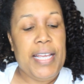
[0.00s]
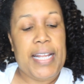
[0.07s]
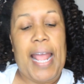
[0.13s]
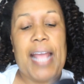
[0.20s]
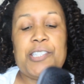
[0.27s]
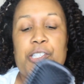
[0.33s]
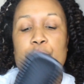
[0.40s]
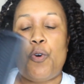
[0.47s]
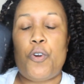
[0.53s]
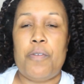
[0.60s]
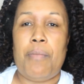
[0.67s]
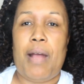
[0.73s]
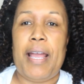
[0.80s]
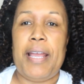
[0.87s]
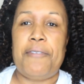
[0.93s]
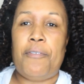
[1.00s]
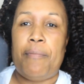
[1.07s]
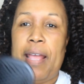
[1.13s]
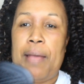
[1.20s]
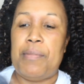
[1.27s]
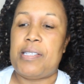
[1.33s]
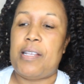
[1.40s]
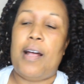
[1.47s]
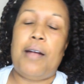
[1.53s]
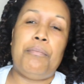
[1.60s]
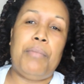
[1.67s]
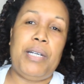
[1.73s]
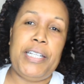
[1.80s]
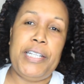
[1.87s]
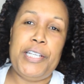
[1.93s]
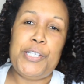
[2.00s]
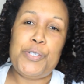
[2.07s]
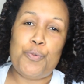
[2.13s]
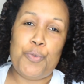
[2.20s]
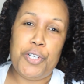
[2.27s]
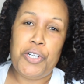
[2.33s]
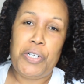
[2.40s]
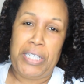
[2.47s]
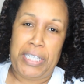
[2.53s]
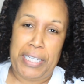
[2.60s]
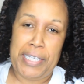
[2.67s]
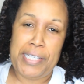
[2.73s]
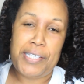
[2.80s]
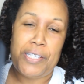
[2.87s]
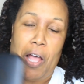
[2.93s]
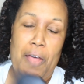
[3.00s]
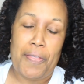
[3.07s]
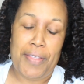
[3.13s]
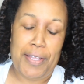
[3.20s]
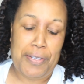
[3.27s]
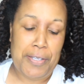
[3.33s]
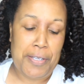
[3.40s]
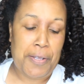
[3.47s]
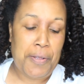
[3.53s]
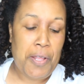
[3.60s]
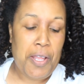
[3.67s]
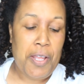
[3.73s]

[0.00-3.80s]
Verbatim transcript: and i actually ordered mine from amazon but it is real and it is authentic